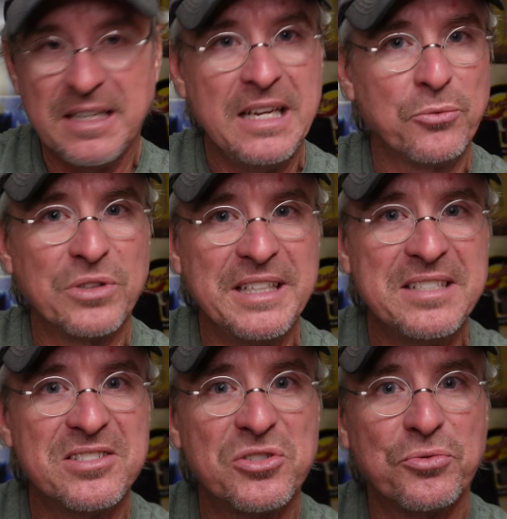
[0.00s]
it
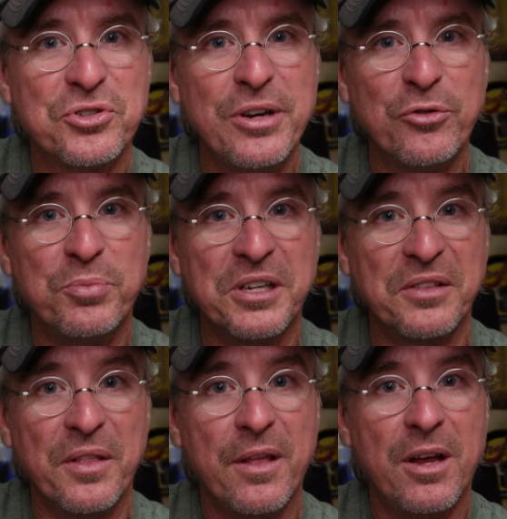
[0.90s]
releases the retrieval
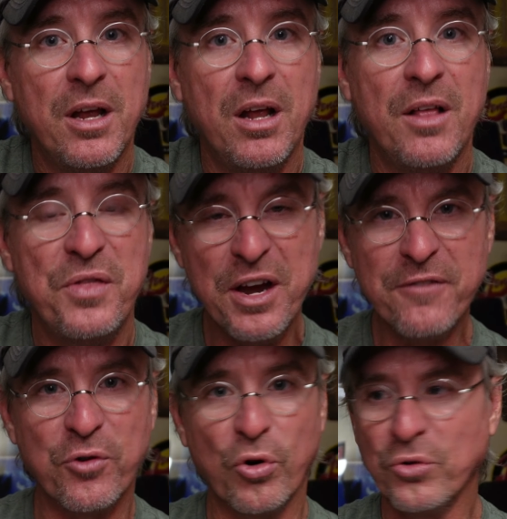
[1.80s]
pin,
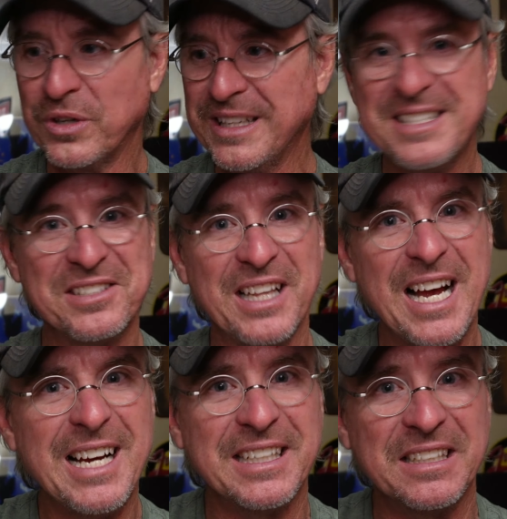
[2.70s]
therefore releasing the
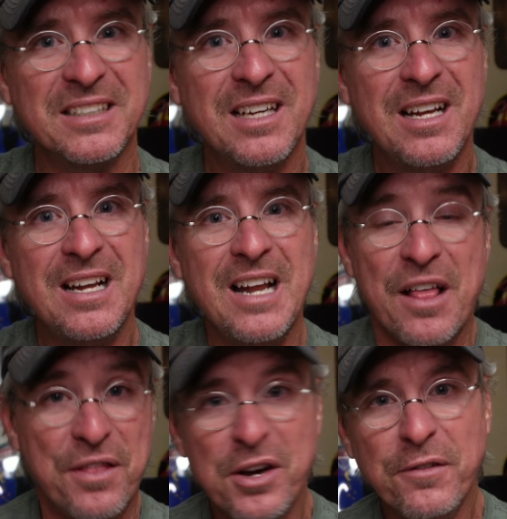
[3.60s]
line.
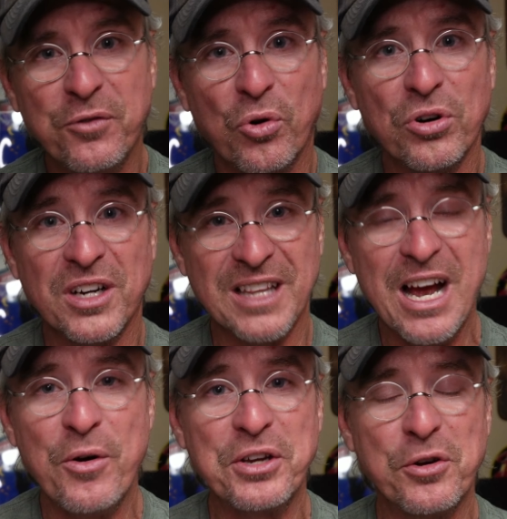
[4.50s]
Therefore
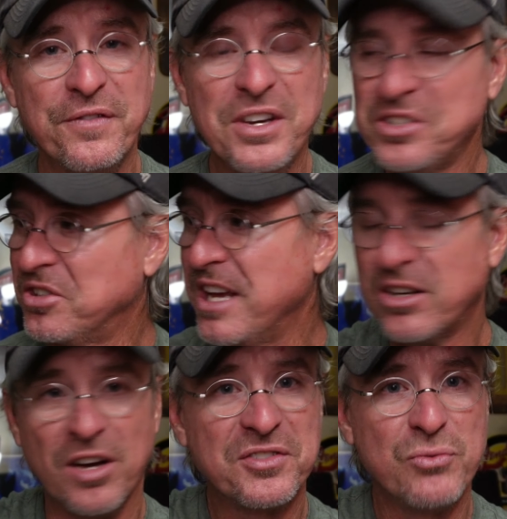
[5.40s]
allowing your fish to
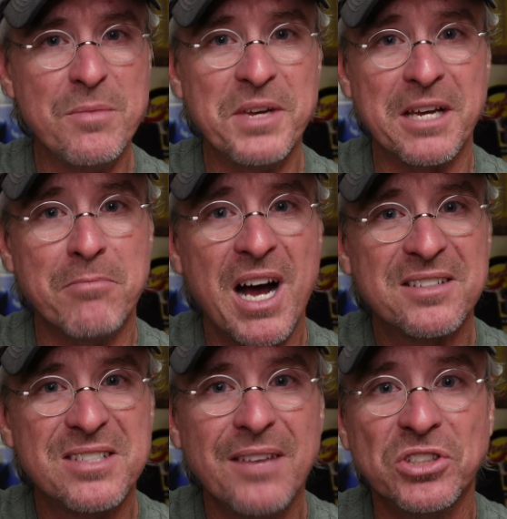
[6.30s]
take off swimming at Mach
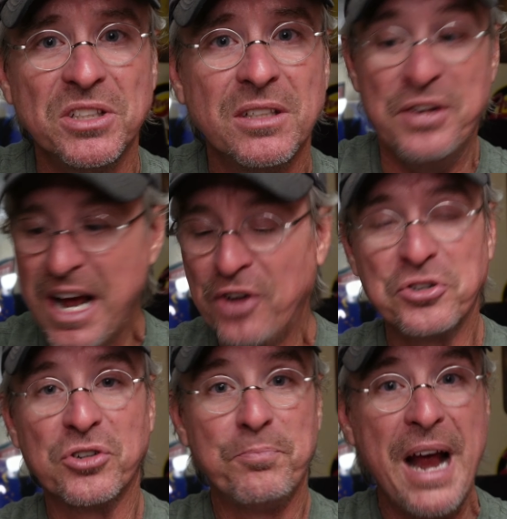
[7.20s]
7. Now
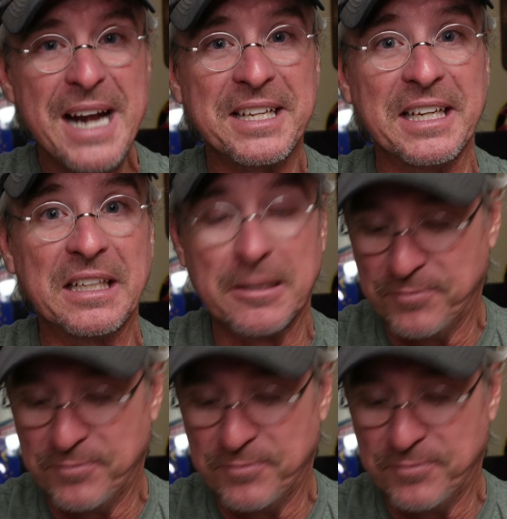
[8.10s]
you're panicking.